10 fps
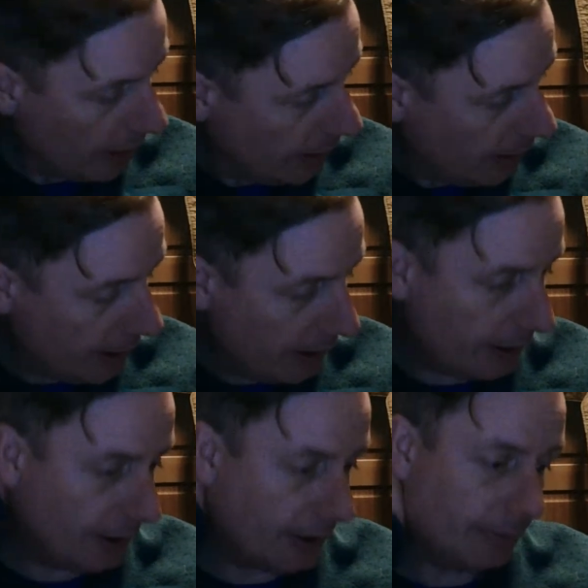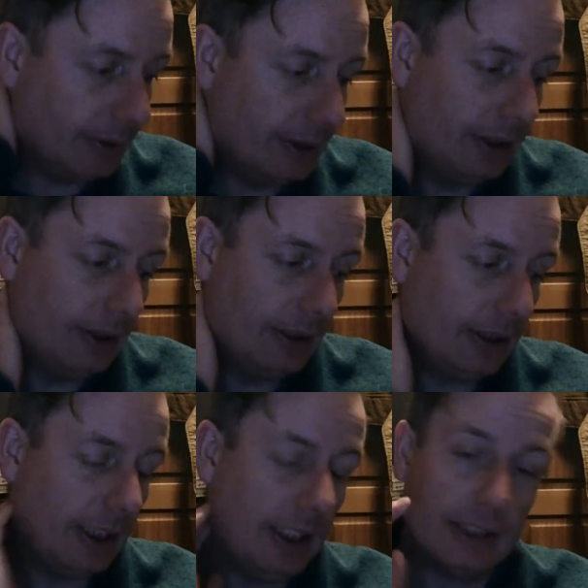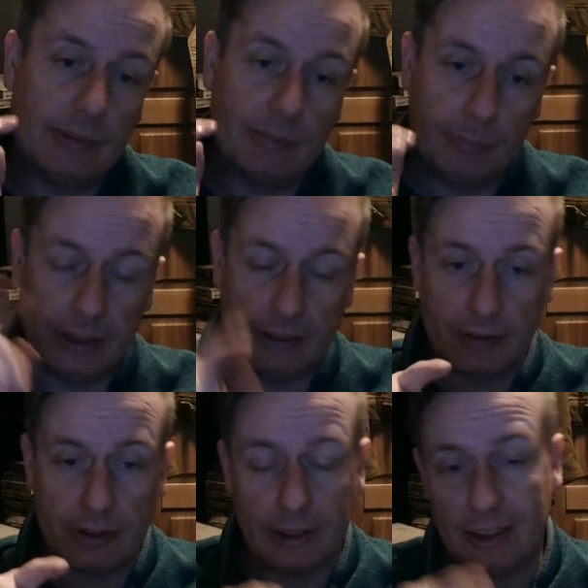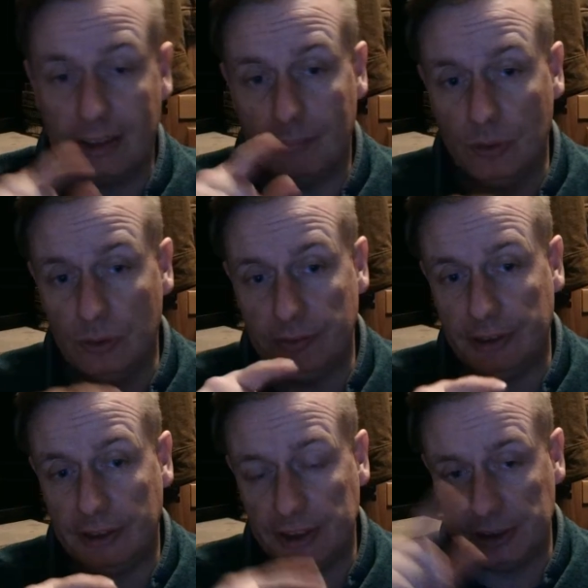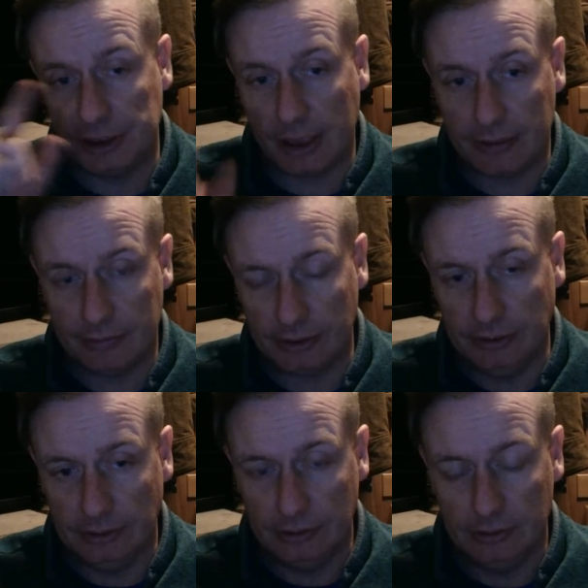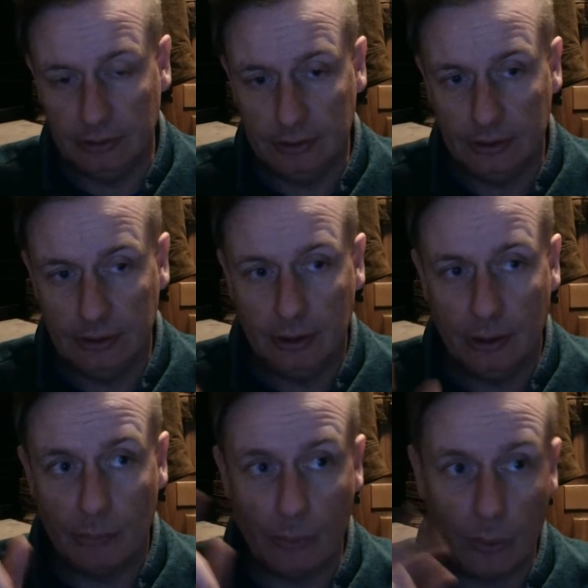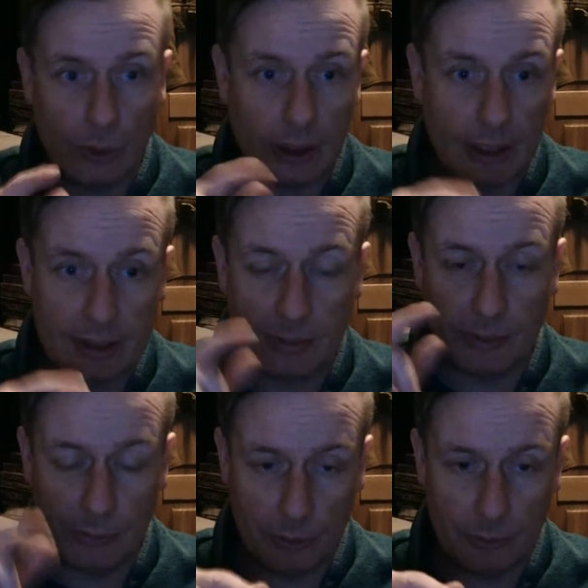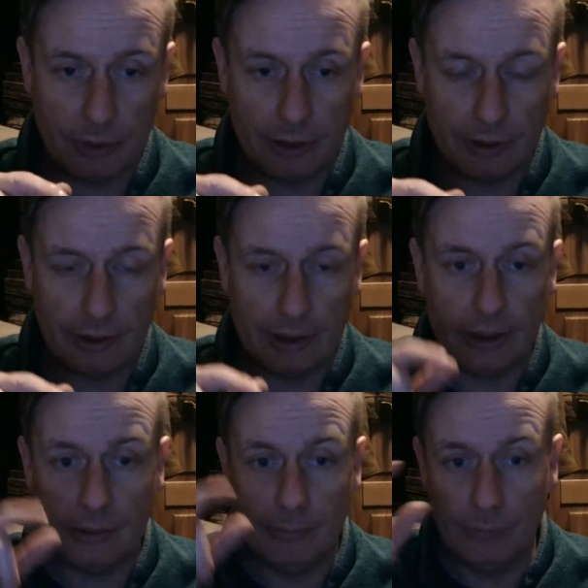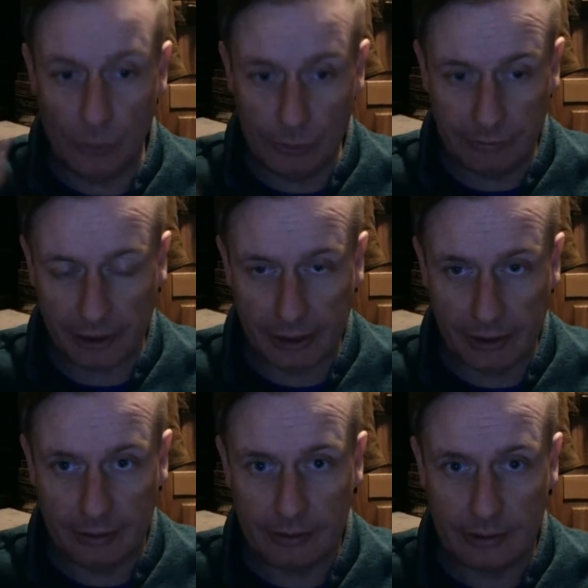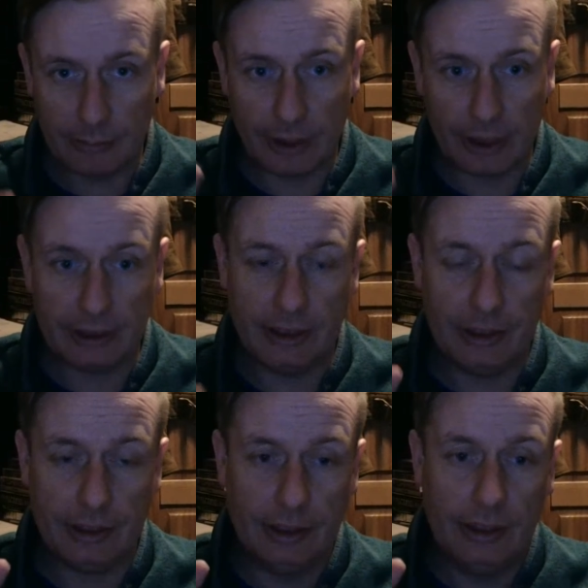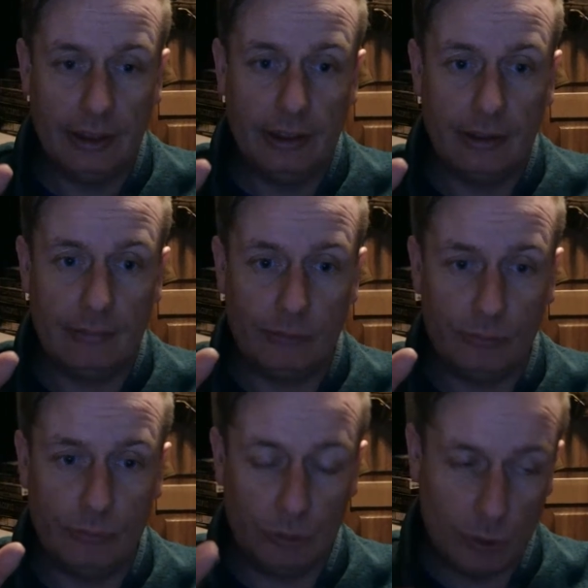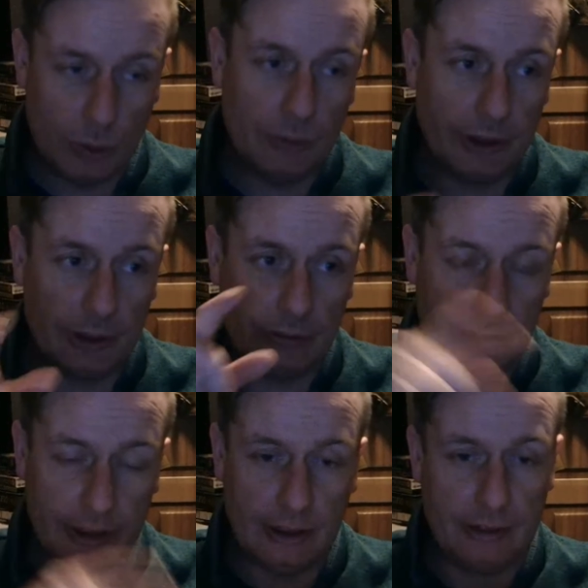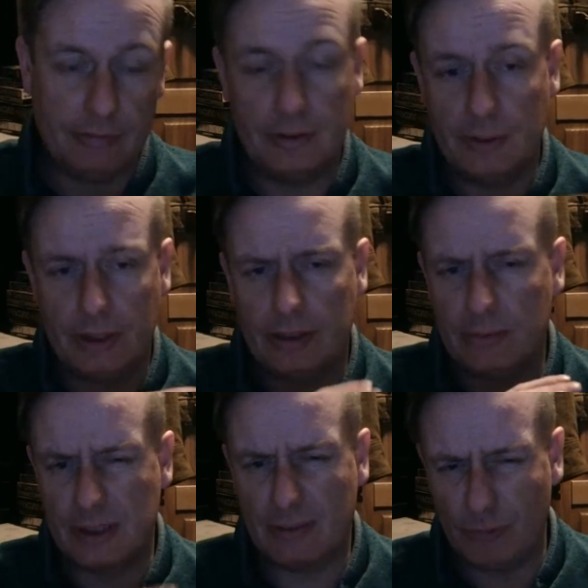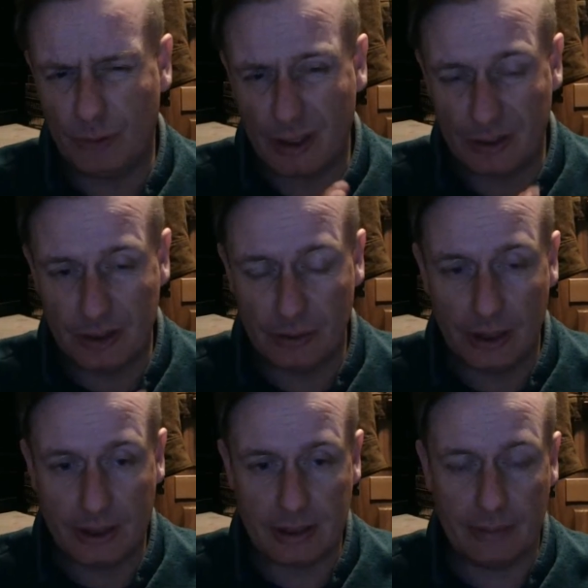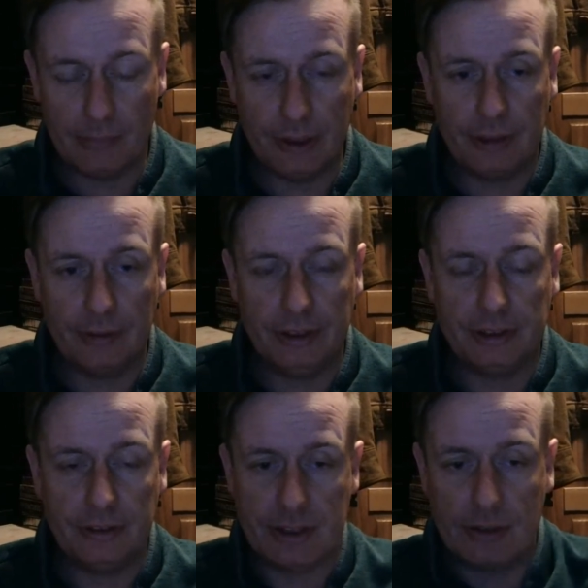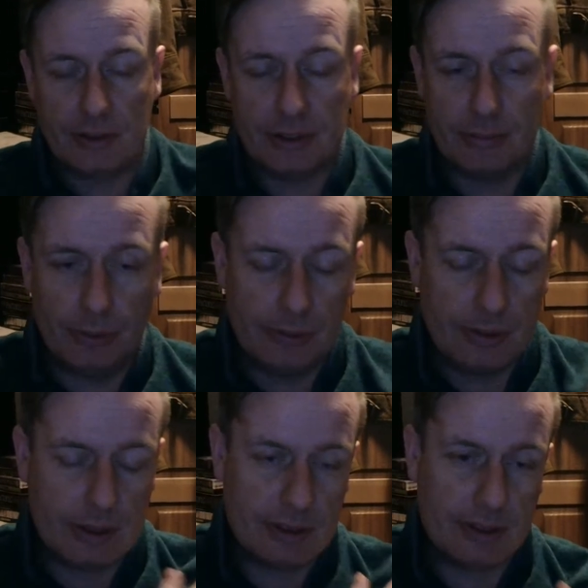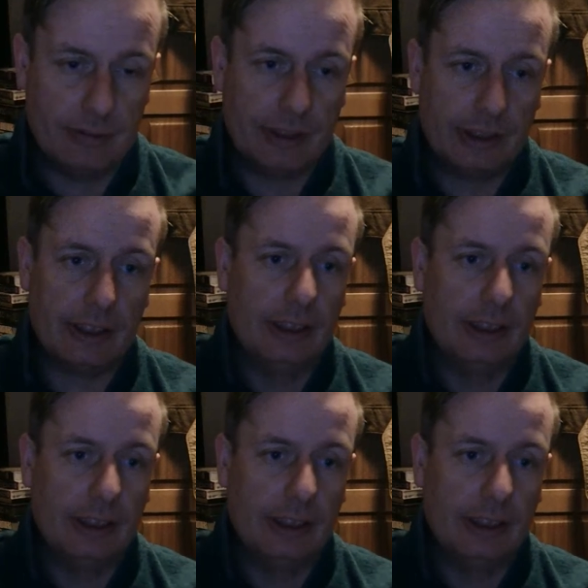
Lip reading: And believe it or not, in the movie in Jeddaville, more lads were wounded in the movie than were actually wounded in real life. I think it was like one or two guys that had minor injuries, cuts and bruises and stuff like that.